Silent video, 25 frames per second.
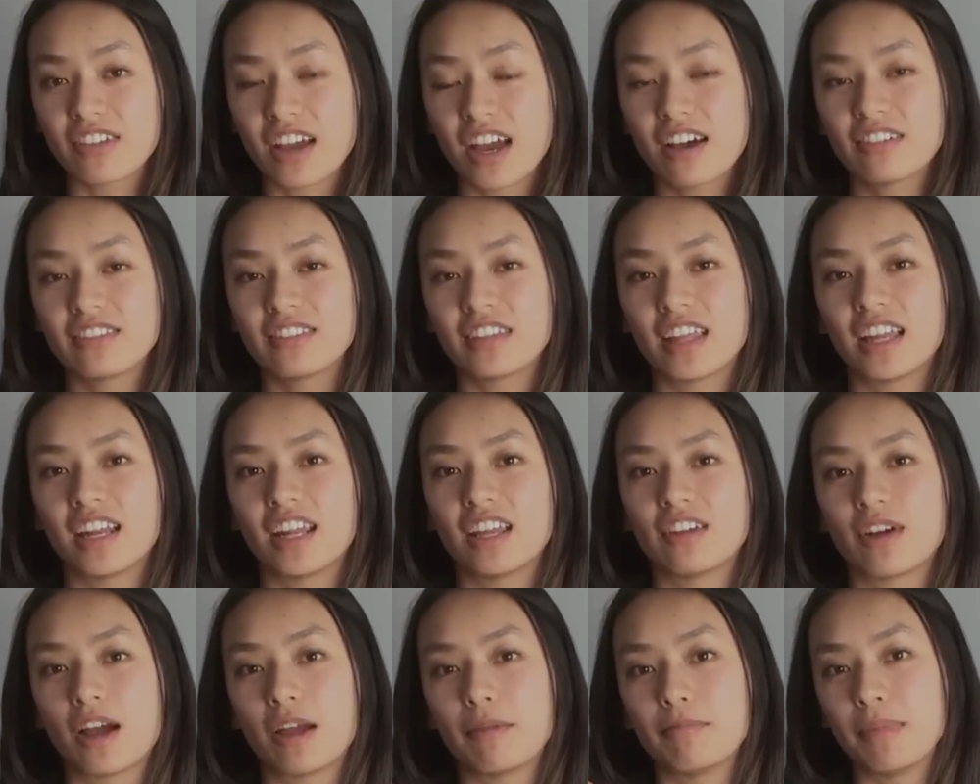found that
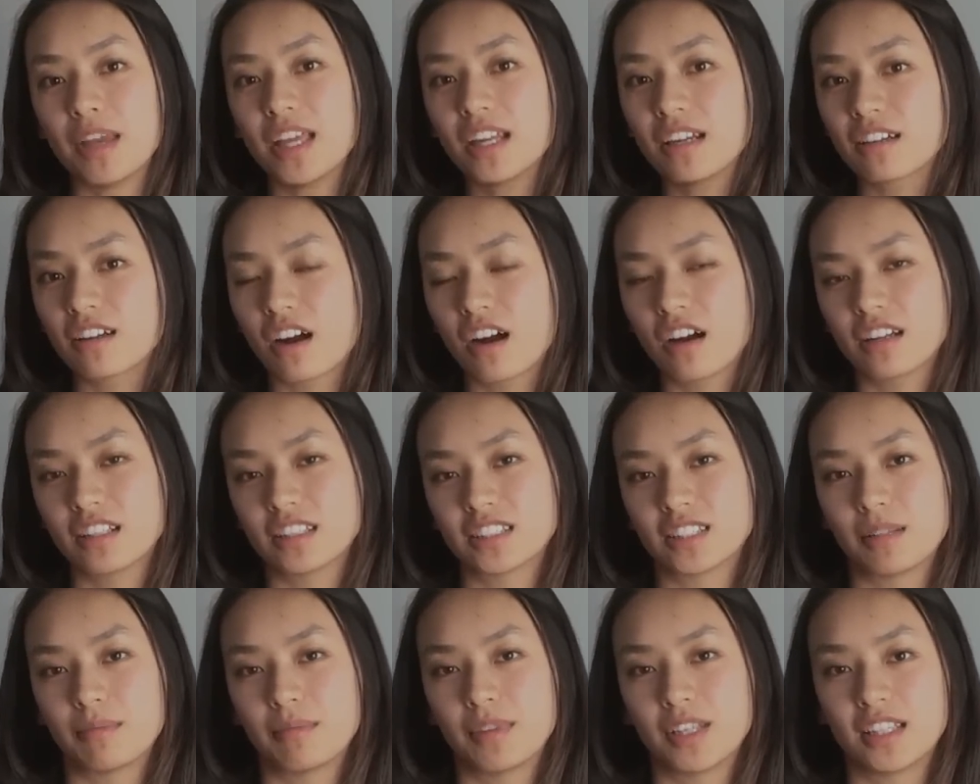if I made a card
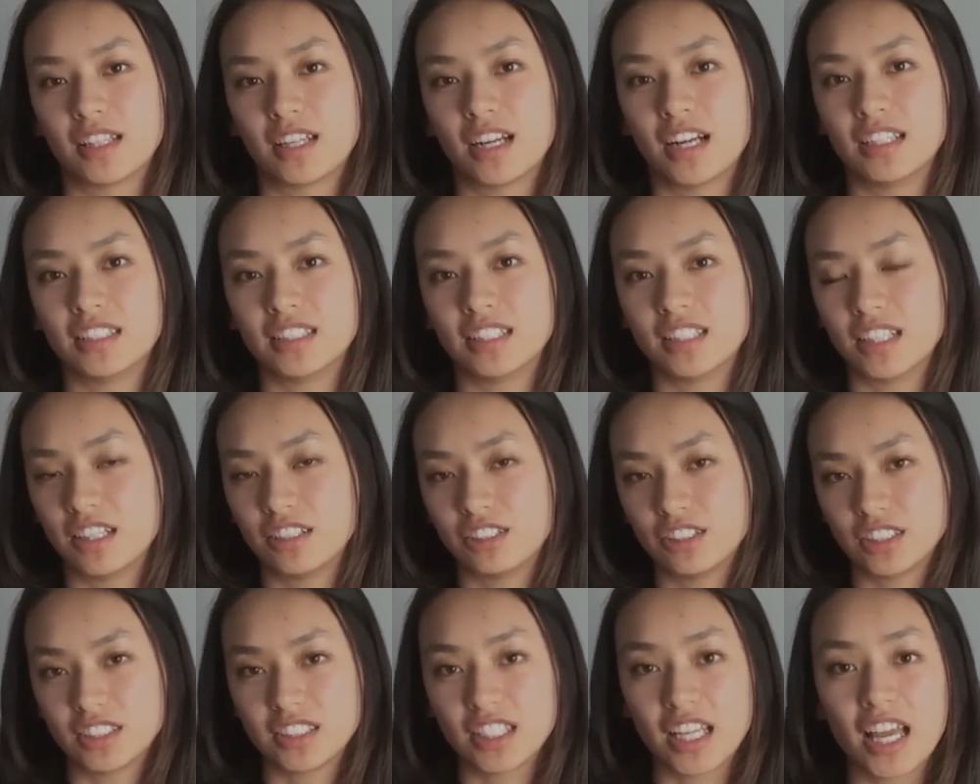on something that I didn't
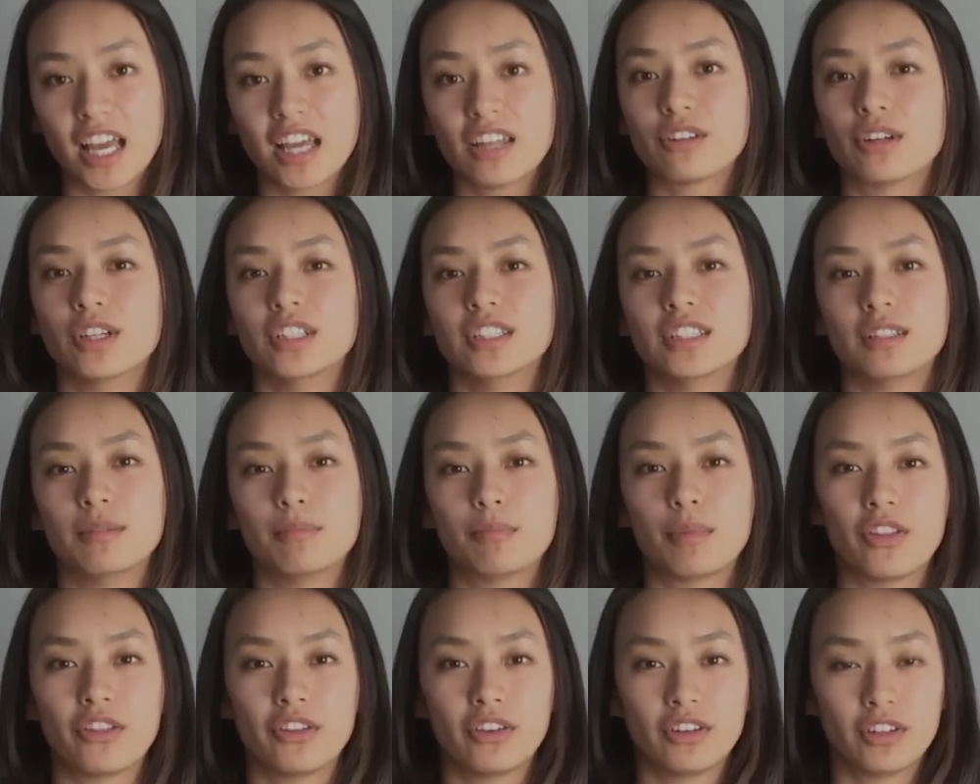understand or
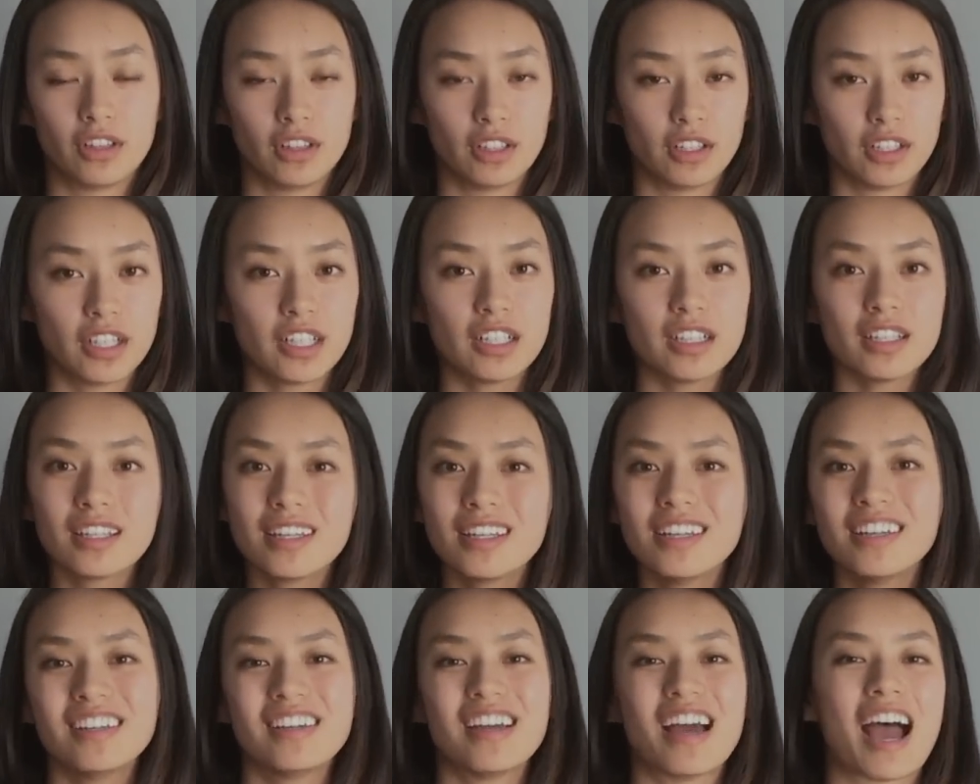didn't bother to learn,
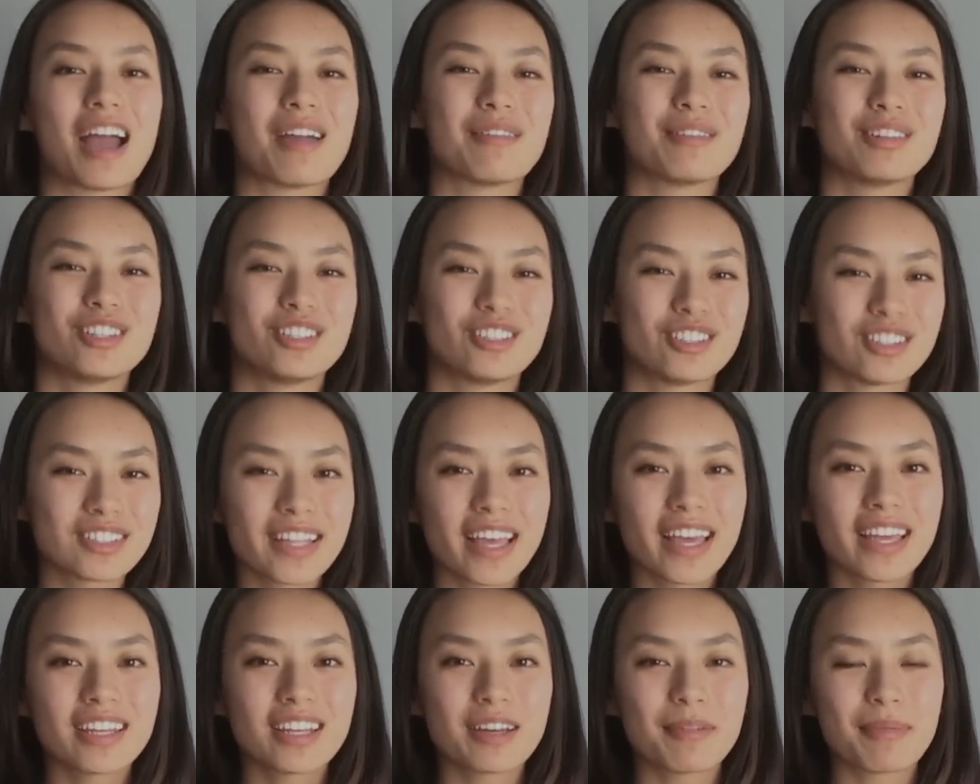I would just
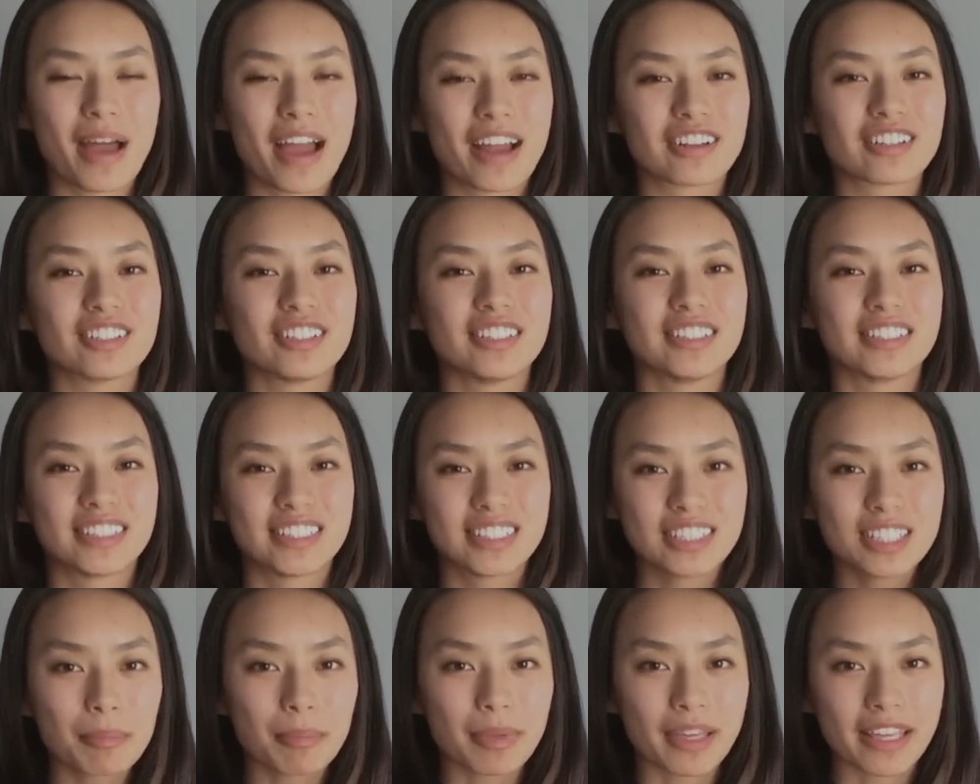end up actually
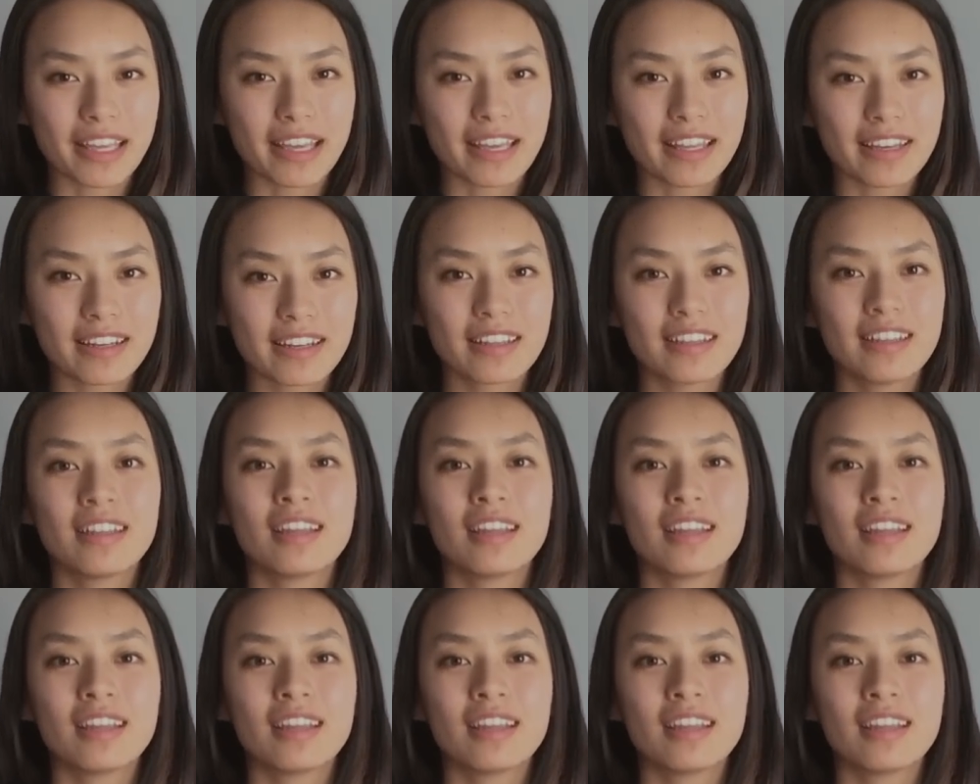skipping it,